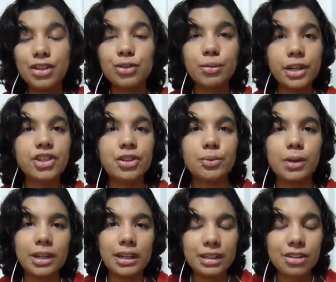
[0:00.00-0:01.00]
Each
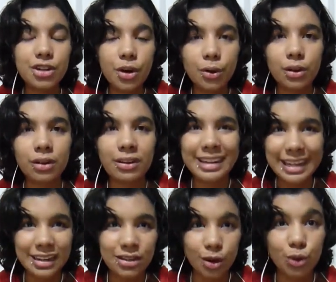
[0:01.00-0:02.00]
region would need
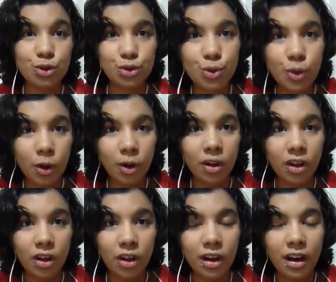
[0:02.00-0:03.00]
its own
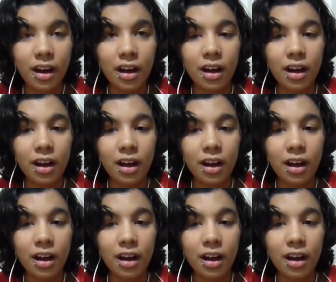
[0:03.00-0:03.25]
school.